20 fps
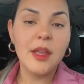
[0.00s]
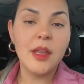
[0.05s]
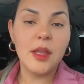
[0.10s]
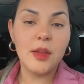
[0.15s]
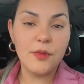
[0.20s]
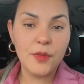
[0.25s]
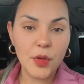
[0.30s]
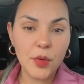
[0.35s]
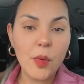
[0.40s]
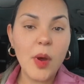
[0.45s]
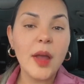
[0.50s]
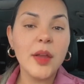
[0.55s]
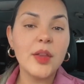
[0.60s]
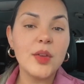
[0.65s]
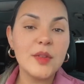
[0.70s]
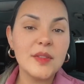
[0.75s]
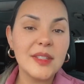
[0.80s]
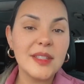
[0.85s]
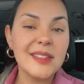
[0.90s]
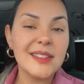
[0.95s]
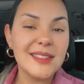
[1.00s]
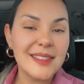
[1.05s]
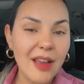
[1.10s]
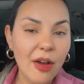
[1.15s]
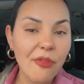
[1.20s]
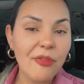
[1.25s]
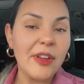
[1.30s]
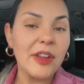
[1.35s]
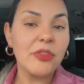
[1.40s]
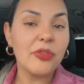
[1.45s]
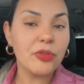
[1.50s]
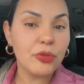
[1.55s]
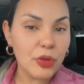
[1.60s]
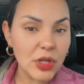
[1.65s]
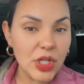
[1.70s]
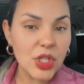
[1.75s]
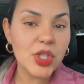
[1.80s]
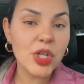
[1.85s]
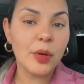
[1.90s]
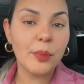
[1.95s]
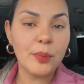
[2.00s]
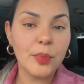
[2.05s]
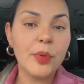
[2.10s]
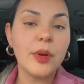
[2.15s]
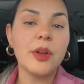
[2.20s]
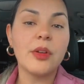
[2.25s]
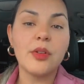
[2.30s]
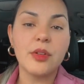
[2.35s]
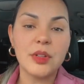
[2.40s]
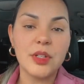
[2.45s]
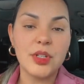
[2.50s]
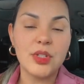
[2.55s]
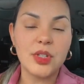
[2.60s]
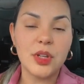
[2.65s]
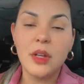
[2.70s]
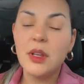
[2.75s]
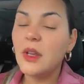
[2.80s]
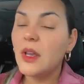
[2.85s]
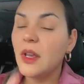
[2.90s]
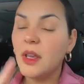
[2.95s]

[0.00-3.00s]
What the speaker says: If you are using sulfate-free shampoo and conditioner,